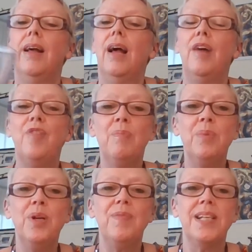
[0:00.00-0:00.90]
of
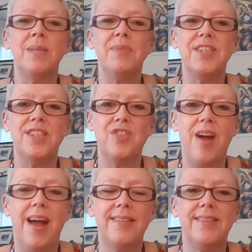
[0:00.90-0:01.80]
removing some of the
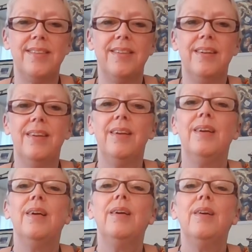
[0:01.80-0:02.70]
stress
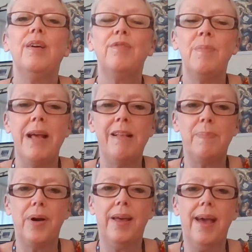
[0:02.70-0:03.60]
from his
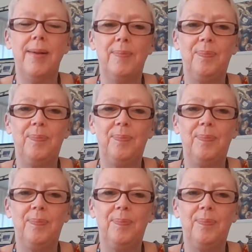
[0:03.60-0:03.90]
bucket.